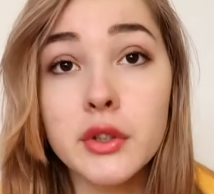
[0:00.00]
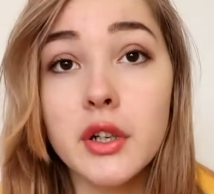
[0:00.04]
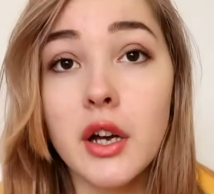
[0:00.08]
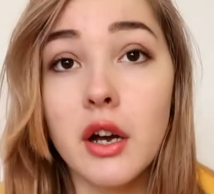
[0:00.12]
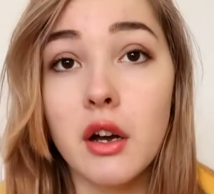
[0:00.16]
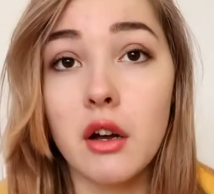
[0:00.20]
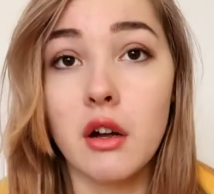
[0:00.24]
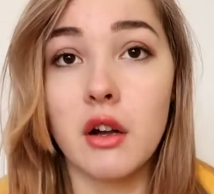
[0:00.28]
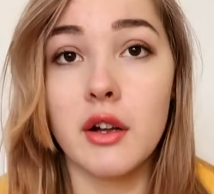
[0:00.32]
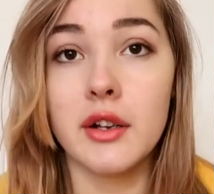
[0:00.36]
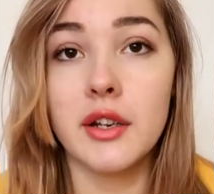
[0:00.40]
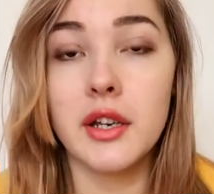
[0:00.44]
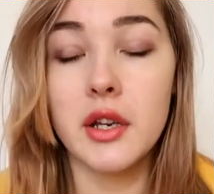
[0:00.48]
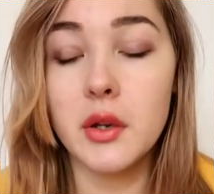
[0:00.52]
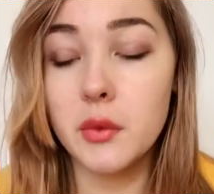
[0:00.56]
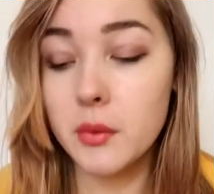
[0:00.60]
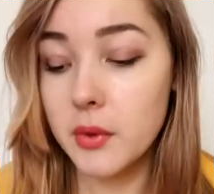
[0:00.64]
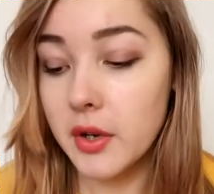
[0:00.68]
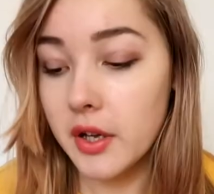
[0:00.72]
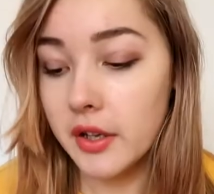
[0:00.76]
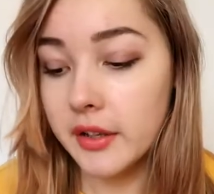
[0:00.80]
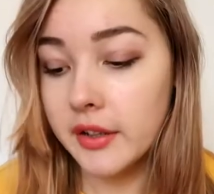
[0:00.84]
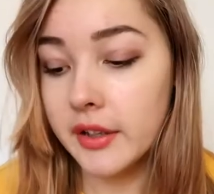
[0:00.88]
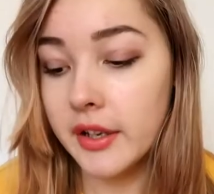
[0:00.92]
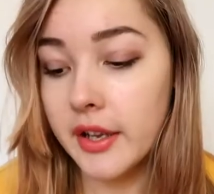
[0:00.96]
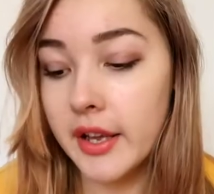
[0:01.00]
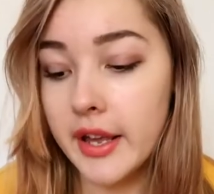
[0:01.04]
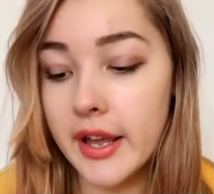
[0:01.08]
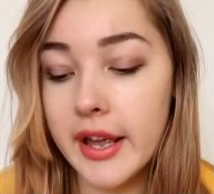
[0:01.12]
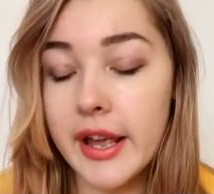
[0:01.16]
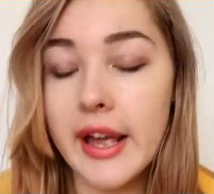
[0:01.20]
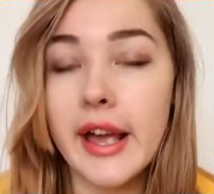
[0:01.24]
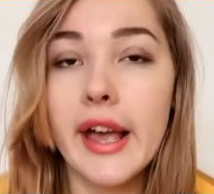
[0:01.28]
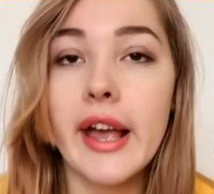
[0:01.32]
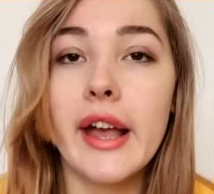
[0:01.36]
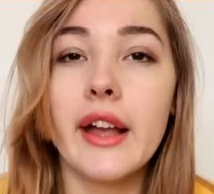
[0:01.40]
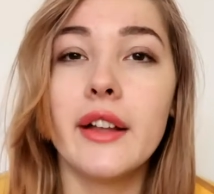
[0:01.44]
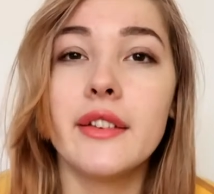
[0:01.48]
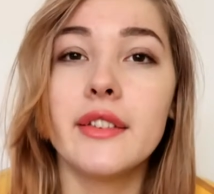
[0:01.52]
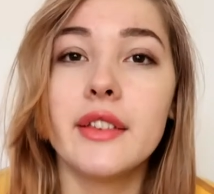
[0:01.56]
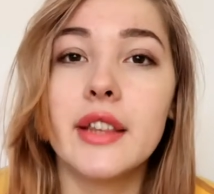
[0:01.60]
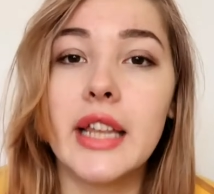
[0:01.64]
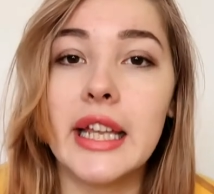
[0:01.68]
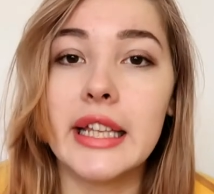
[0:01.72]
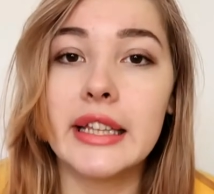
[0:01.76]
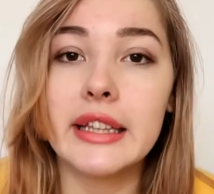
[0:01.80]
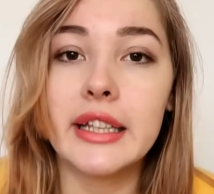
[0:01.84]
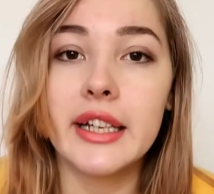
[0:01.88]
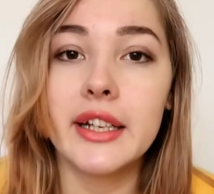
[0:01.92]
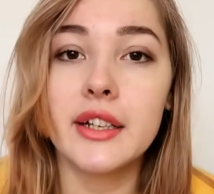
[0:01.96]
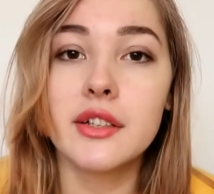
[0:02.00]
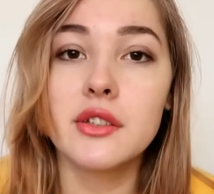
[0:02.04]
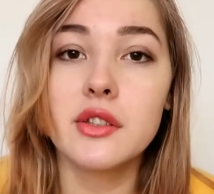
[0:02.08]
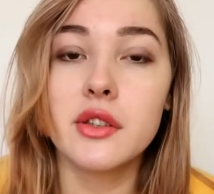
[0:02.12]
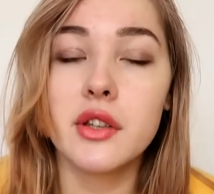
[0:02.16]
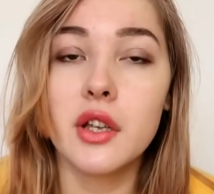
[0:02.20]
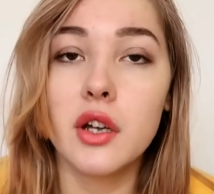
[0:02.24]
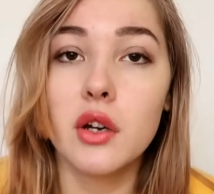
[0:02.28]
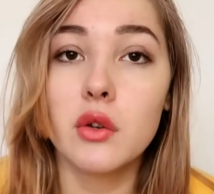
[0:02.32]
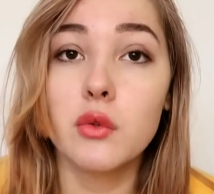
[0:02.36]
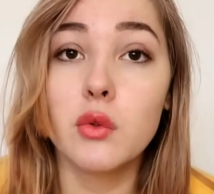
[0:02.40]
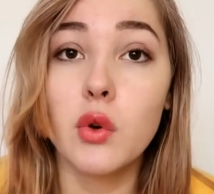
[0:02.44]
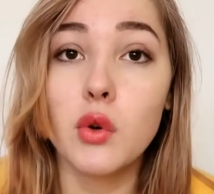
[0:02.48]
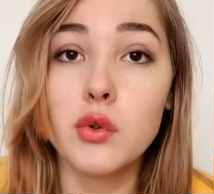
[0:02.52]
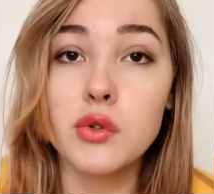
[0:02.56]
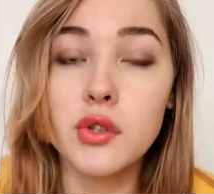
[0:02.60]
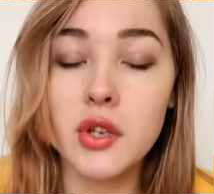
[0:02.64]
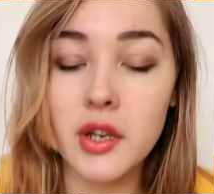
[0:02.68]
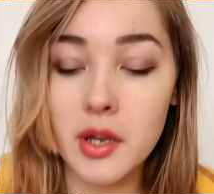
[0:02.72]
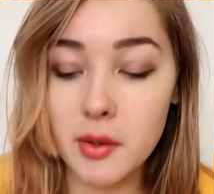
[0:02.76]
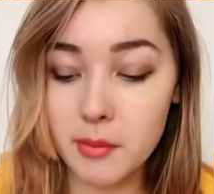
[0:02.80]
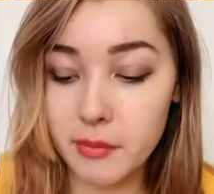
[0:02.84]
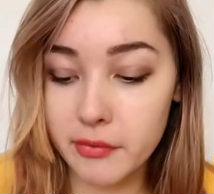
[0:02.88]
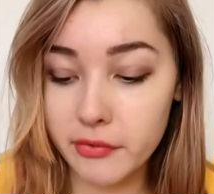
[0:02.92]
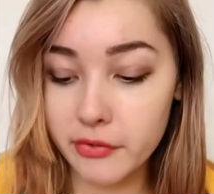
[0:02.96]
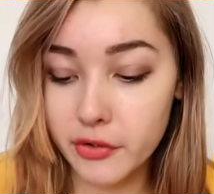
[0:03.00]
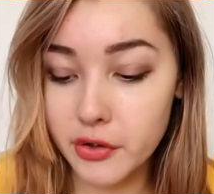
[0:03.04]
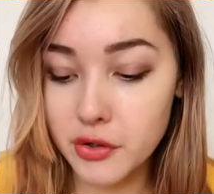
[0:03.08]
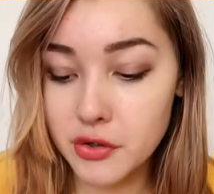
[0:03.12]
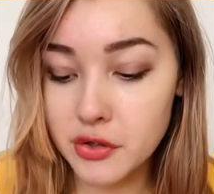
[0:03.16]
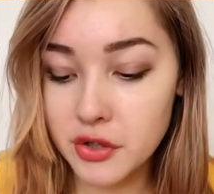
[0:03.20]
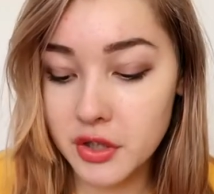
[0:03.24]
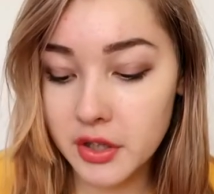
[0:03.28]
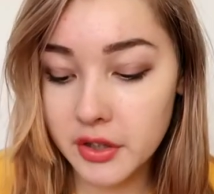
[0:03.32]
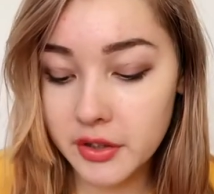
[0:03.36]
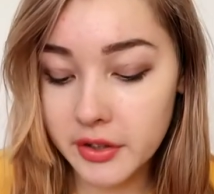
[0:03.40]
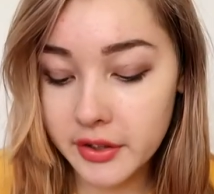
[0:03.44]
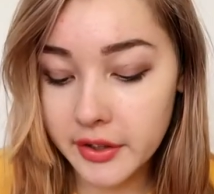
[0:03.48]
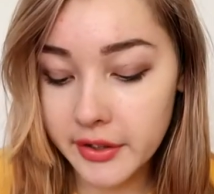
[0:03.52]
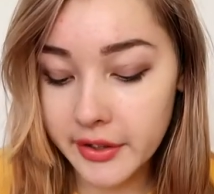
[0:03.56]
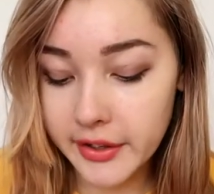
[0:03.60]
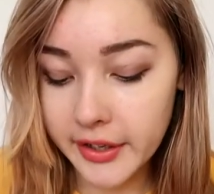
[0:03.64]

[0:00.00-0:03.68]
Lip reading: honey one, and then there's the rosehip version,